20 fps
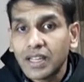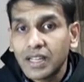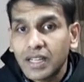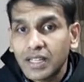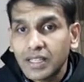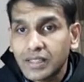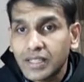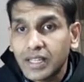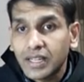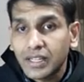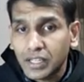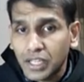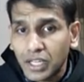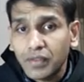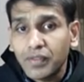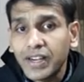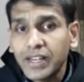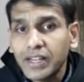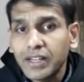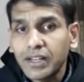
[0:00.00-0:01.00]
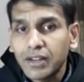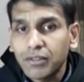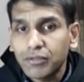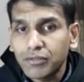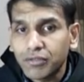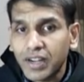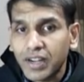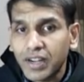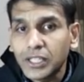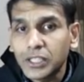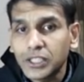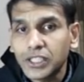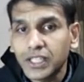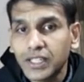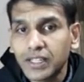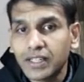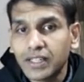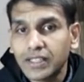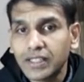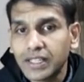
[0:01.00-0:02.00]
The given
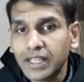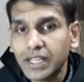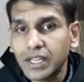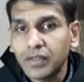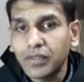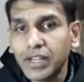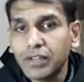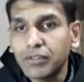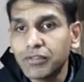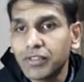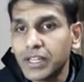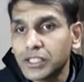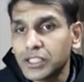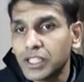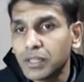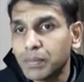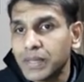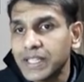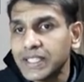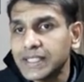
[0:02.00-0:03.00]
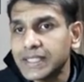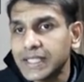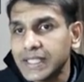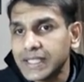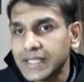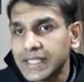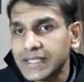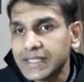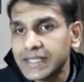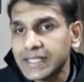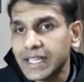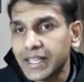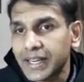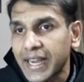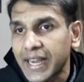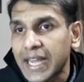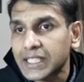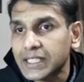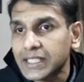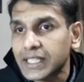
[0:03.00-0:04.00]
function, the given function means this
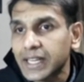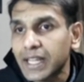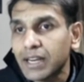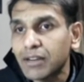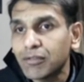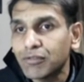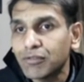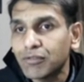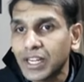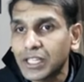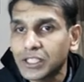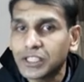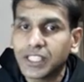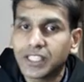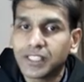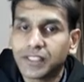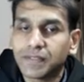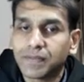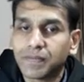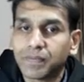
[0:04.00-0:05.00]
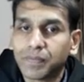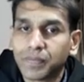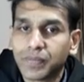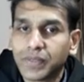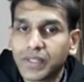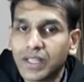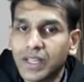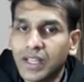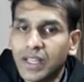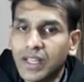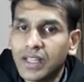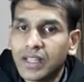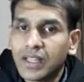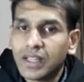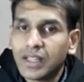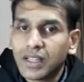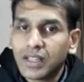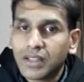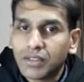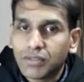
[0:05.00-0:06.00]
rational function
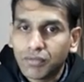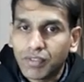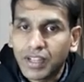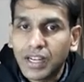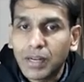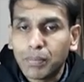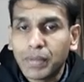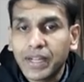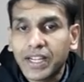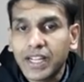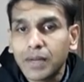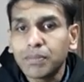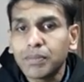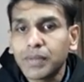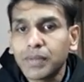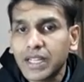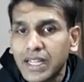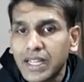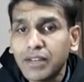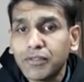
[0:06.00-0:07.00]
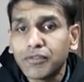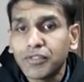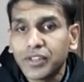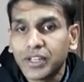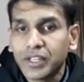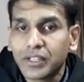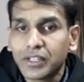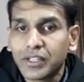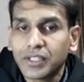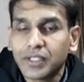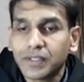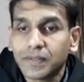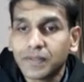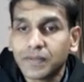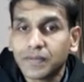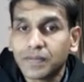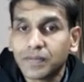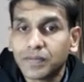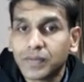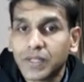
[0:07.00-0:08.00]
will become infinite.
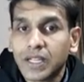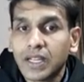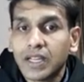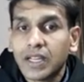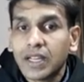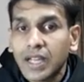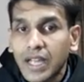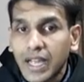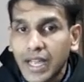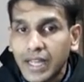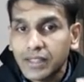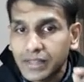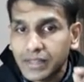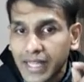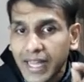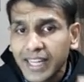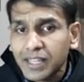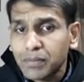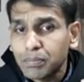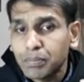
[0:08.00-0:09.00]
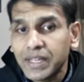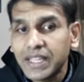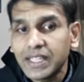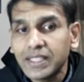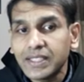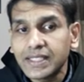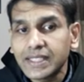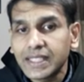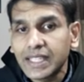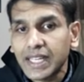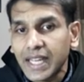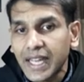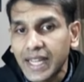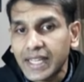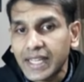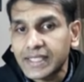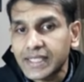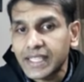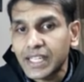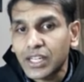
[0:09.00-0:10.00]
And that means
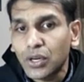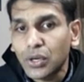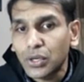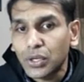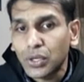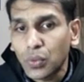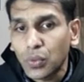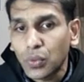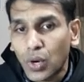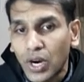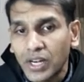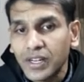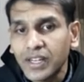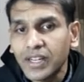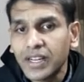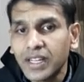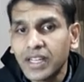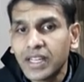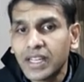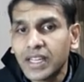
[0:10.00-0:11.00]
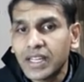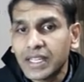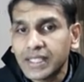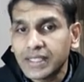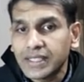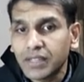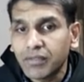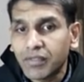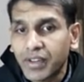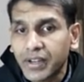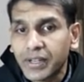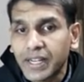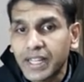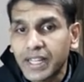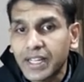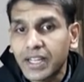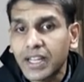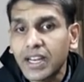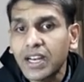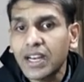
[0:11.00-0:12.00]
x equal to 1 is a
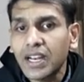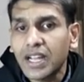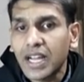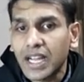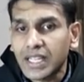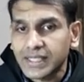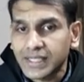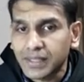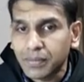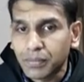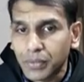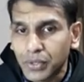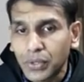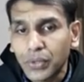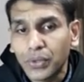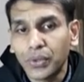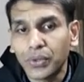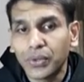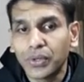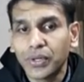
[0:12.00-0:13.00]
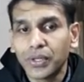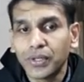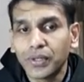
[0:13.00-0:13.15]
vertical asymptote.